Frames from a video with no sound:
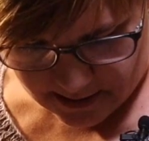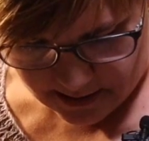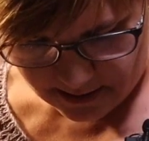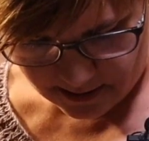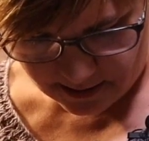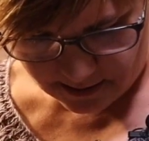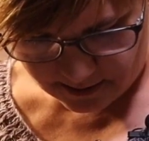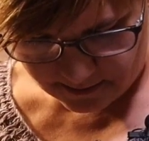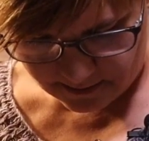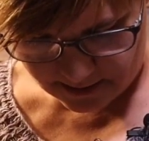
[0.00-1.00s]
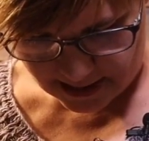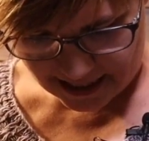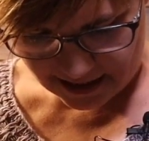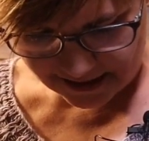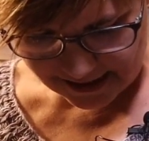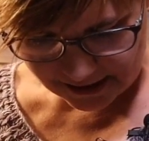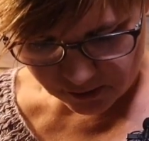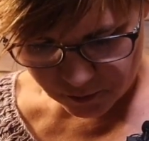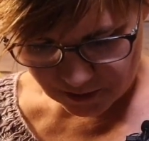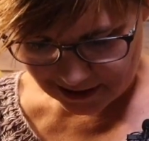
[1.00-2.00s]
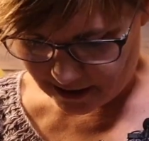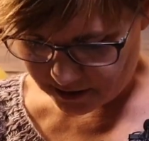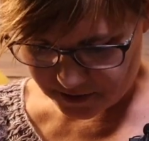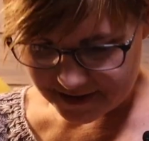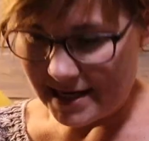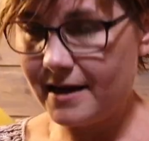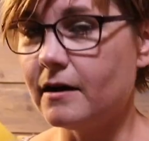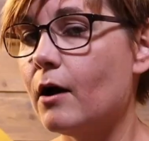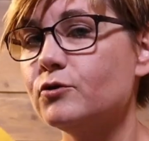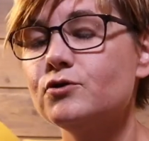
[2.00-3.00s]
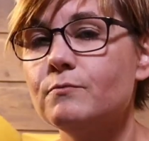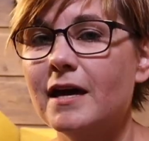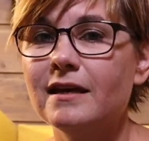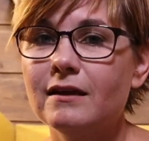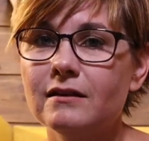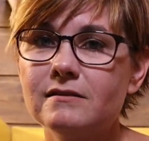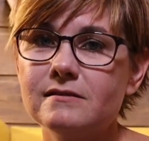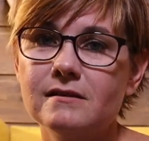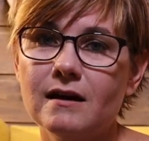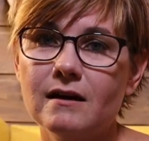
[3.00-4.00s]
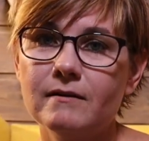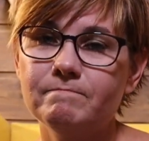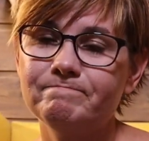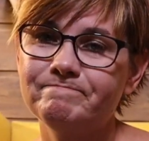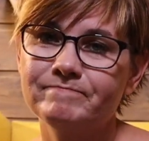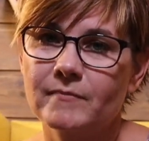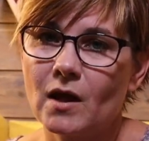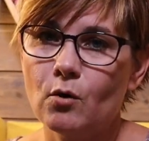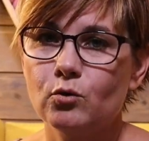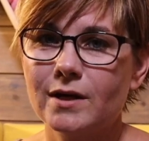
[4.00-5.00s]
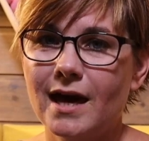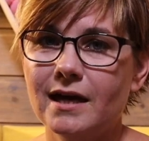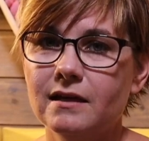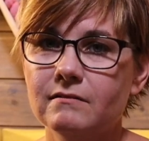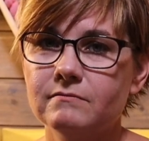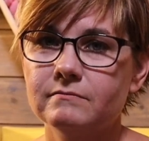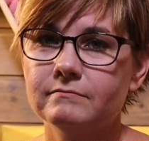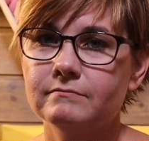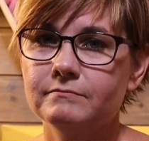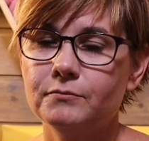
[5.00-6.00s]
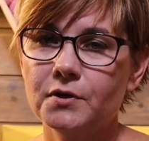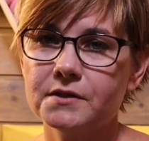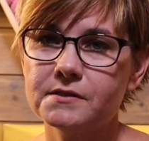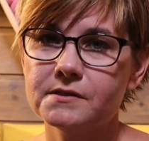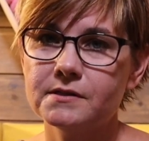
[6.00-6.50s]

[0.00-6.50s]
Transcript: and I didn't really understand how to make it okay, but